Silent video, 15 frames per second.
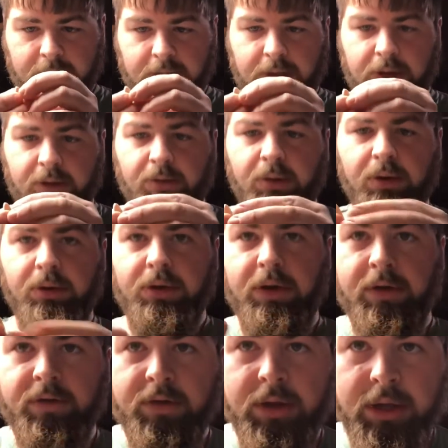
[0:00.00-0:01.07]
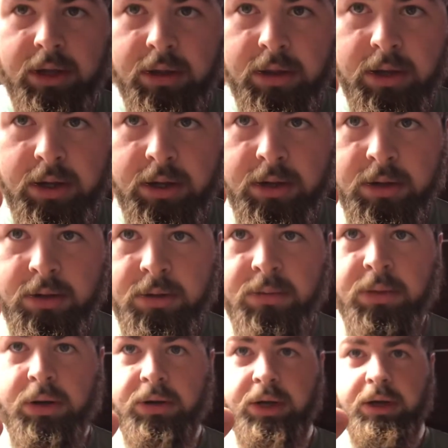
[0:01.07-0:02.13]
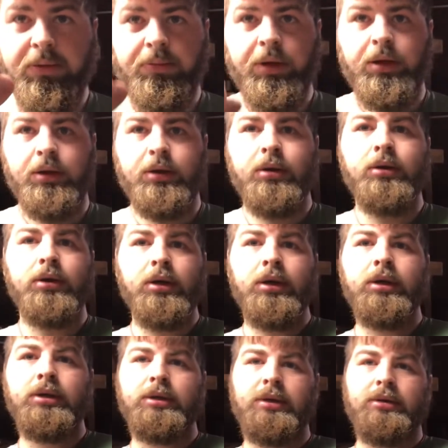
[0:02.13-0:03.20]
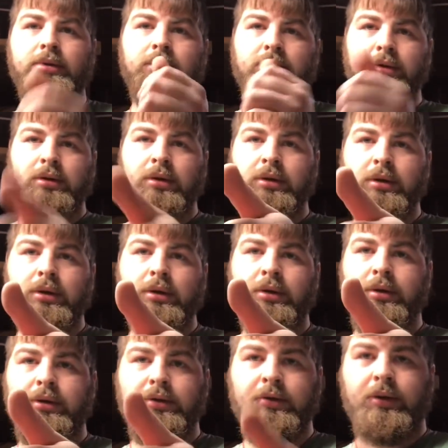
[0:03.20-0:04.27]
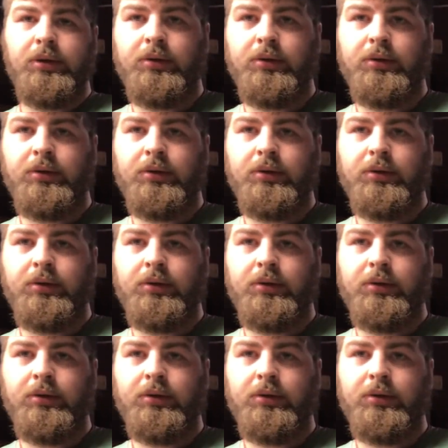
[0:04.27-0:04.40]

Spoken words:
it's relatively in there, but I'll get it better. So, sweet.